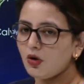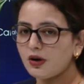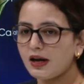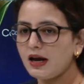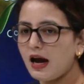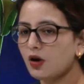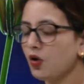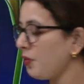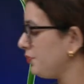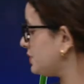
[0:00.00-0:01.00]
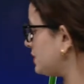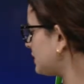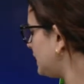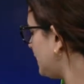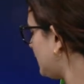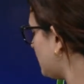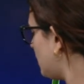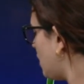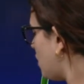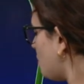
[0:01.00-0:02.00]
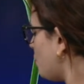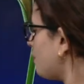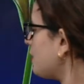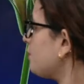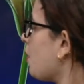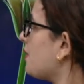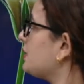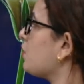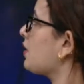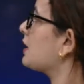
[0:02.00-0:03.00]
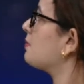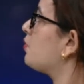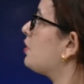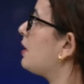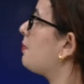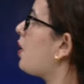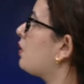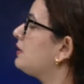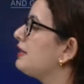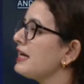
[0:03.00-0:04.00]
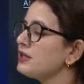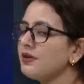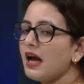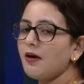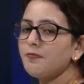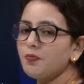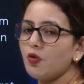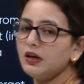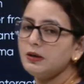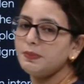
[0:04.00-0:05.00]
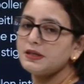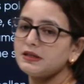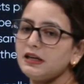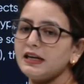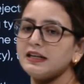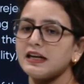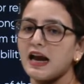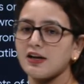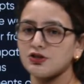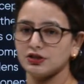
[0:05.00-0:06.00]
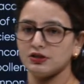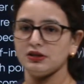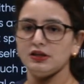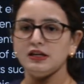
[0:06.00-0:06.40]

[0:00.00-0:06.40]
Okay, I hope this is clear. Moving forward, talking more about, next we have pollen pistil interaction.